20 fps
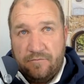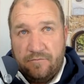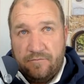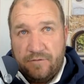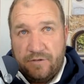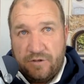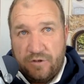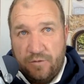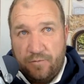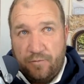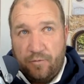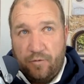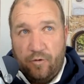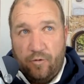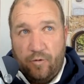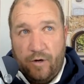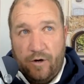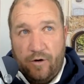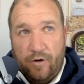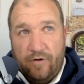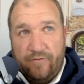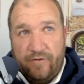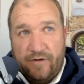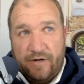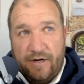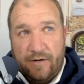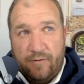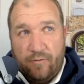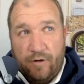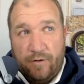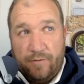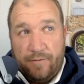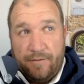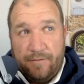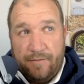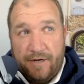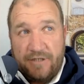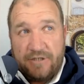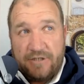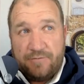super aware of and, and want to be
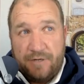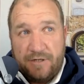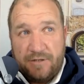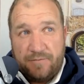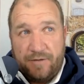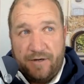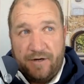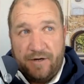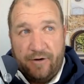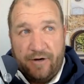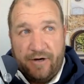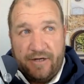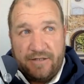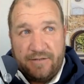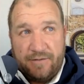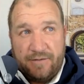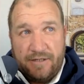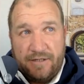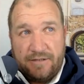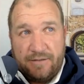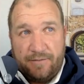much much better at as a, as a